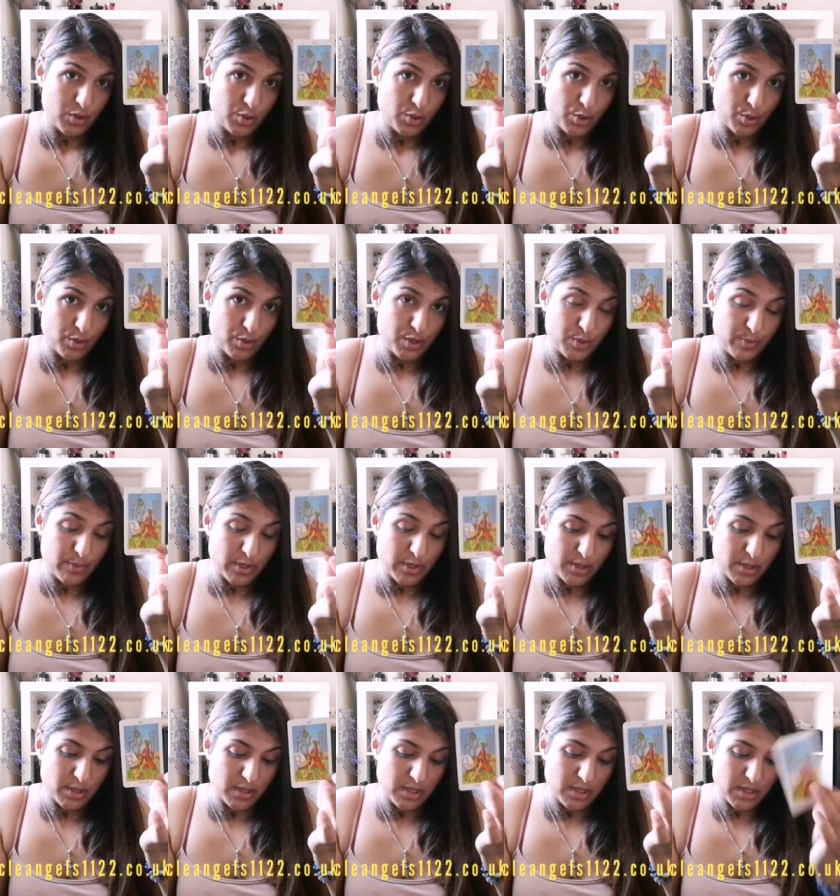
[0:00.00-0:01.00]
So this
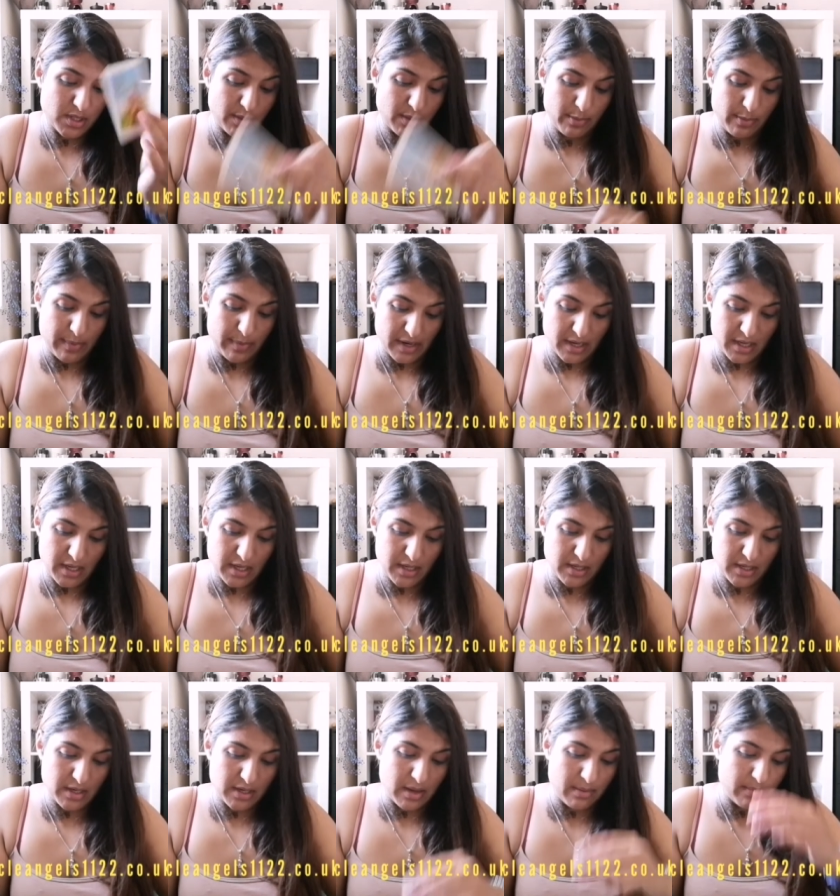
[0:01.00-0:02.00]
person is coming back
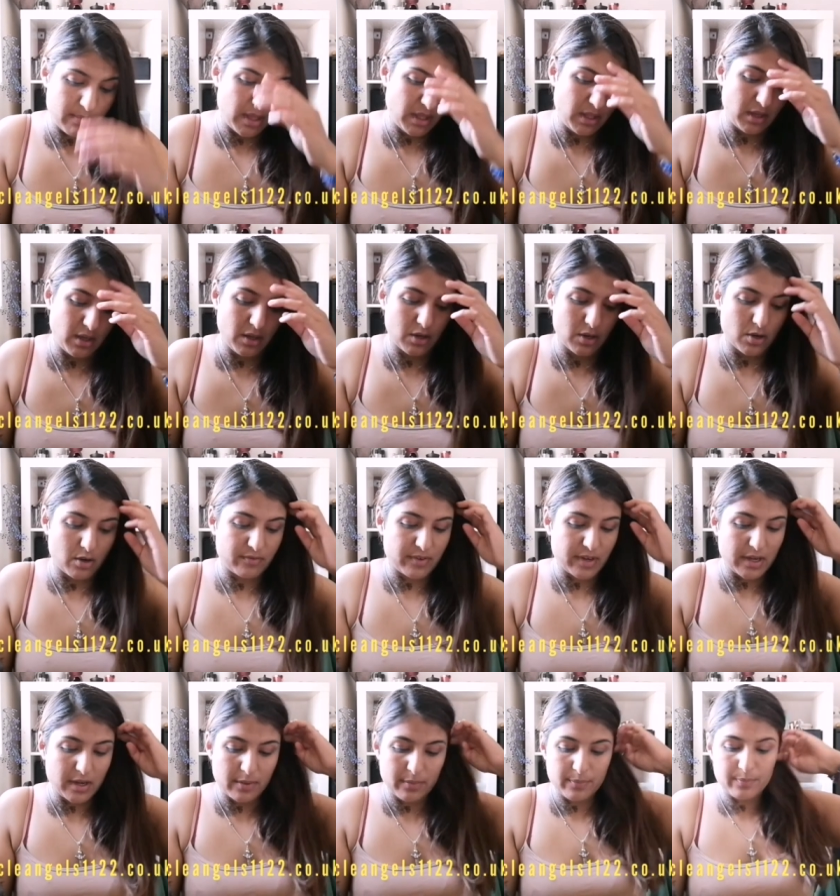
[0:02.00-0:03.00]
in and making an
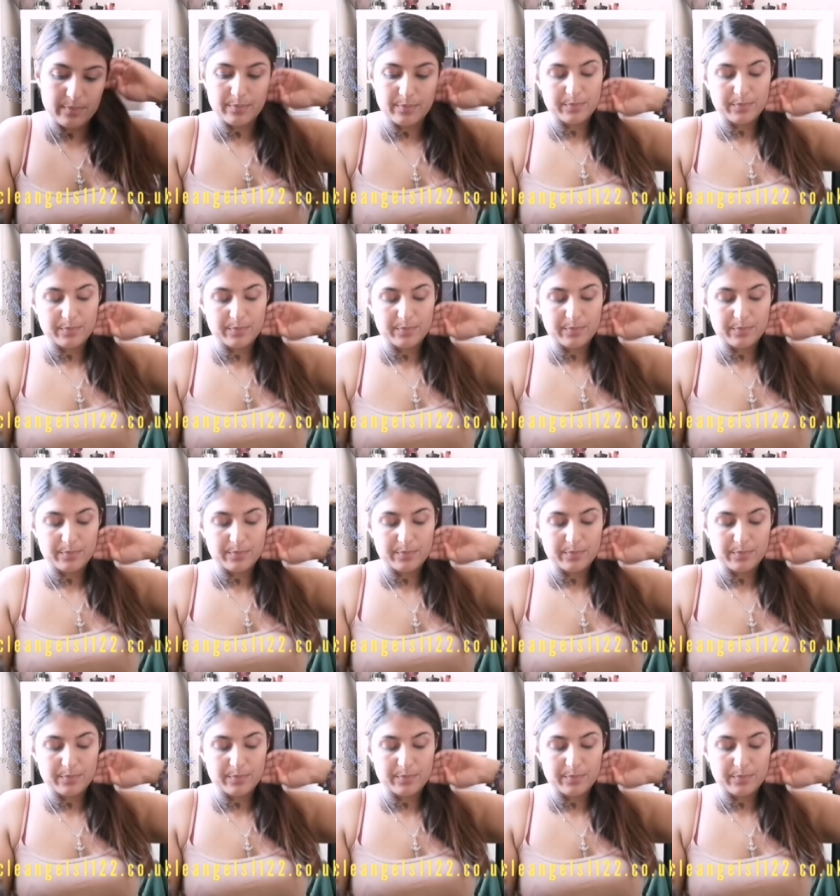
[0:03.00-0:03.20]
offer.